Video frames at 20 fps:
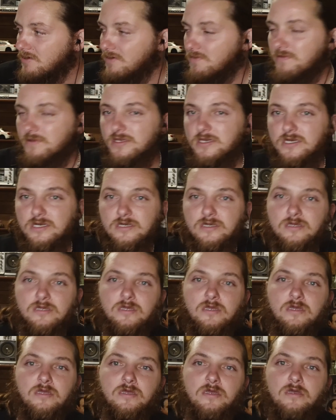over there.
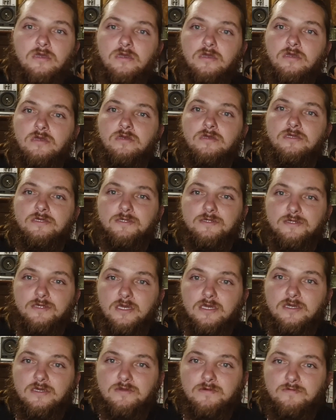This is
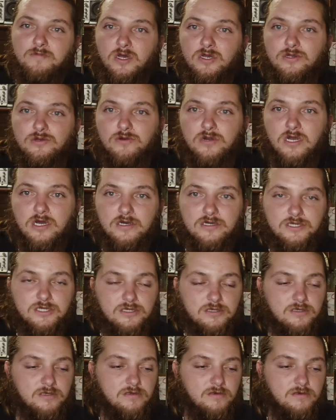like in my garage.